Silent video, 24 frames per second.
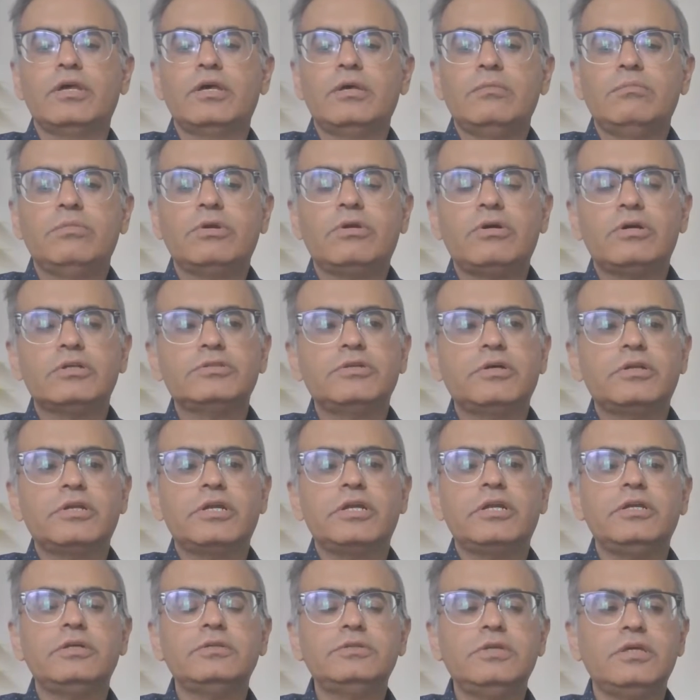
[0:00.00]
because you're
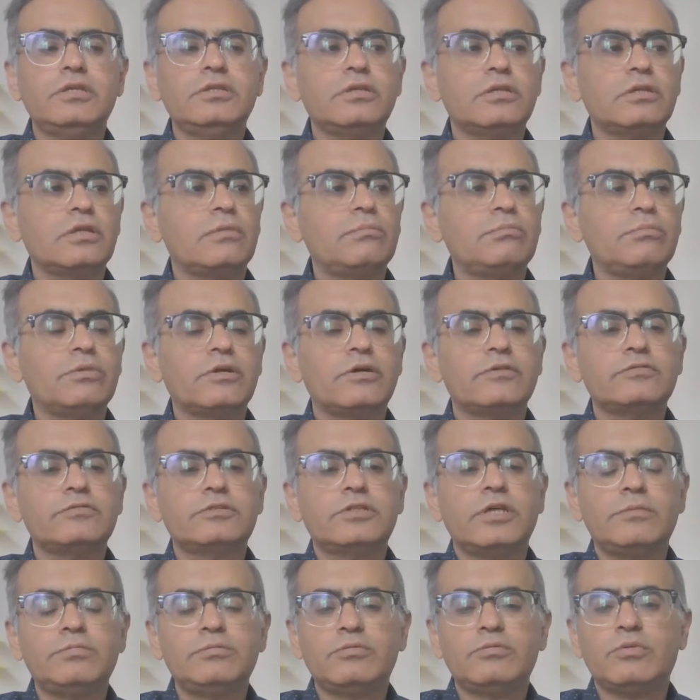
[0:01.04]
reducing the number of
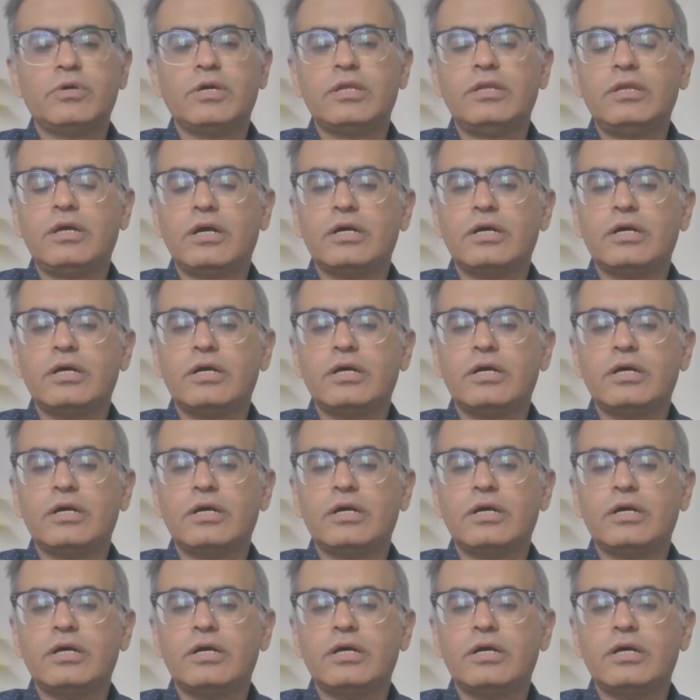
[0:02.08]
steps where